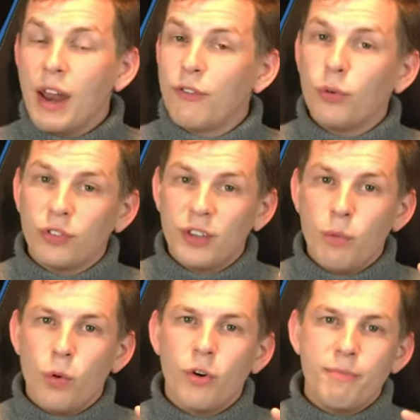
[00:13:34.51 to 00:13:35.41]
And if you want to
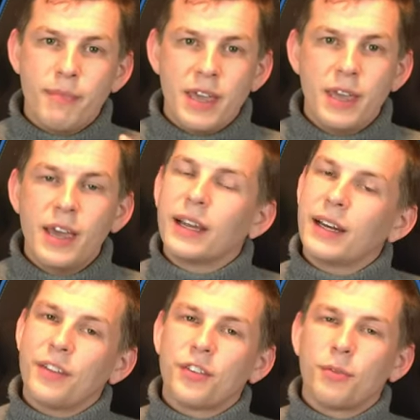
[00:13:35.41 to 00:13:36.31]
see more of me,
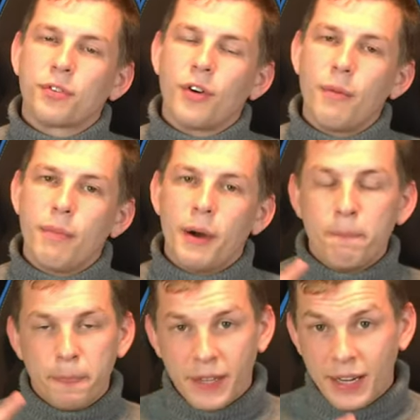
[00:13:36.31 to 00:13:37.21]
click the subscribe
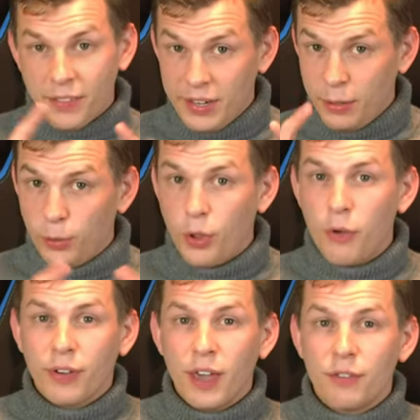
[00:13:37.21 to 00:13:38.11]
button, click the little
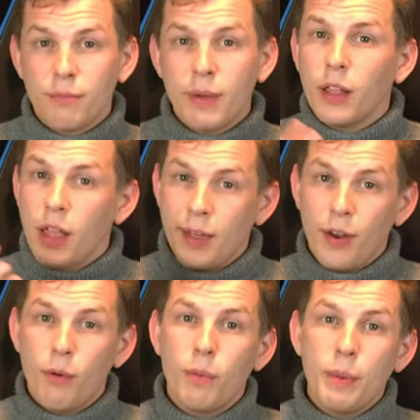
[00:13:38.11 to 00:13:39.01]
notification bell
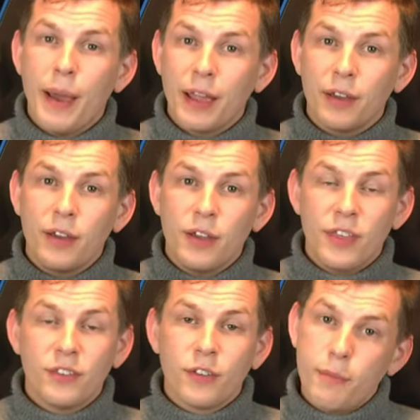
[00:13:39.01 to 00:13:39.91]
and I will be back
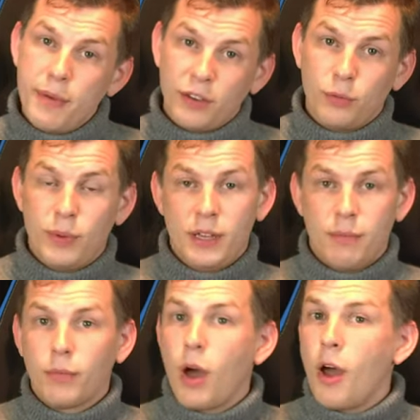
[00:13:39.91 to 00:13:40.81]
this time next
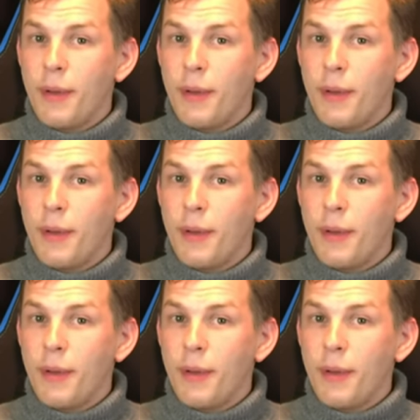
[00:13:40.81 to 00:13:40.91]
week.